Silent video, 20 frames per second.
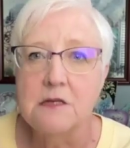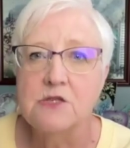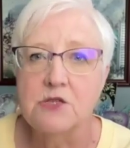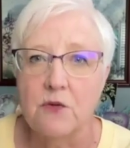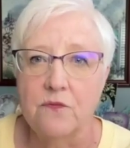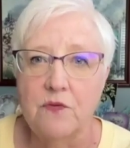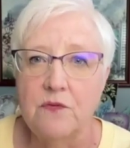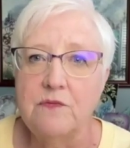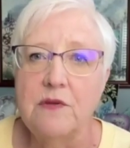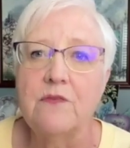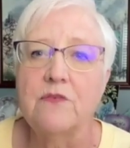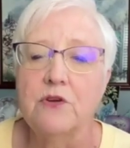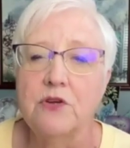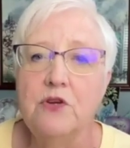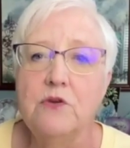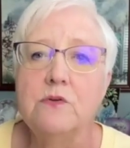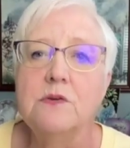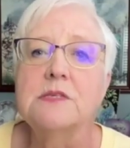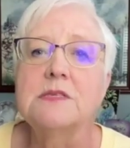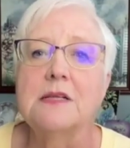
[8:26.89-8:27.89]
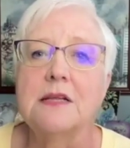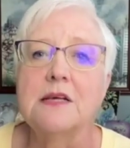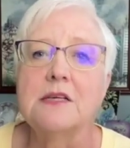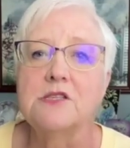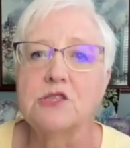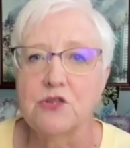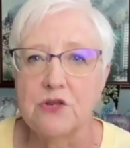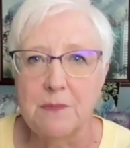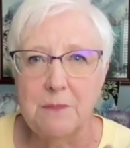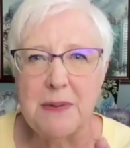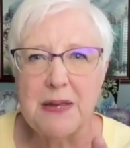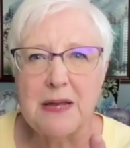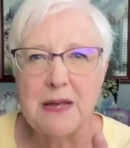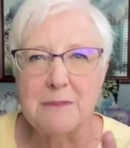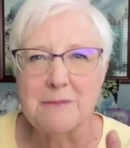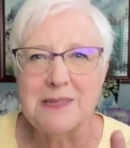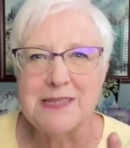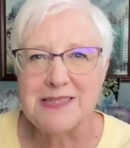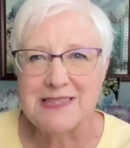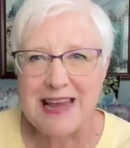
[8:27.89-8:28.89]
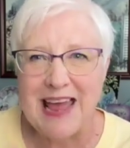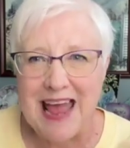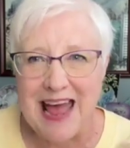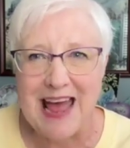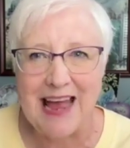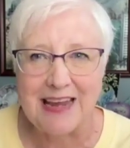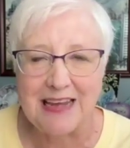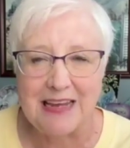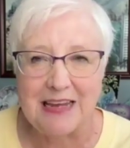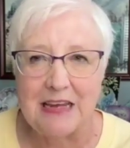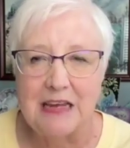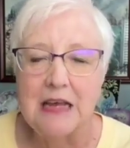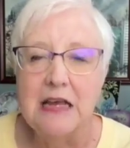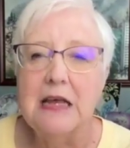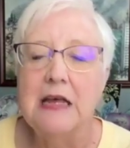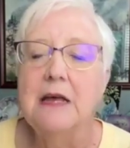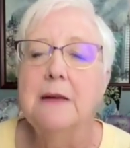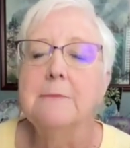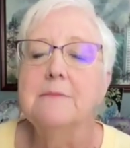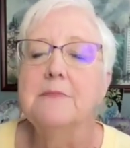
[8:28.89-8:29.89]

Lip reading: So if you've never used luster, it becomes tacky.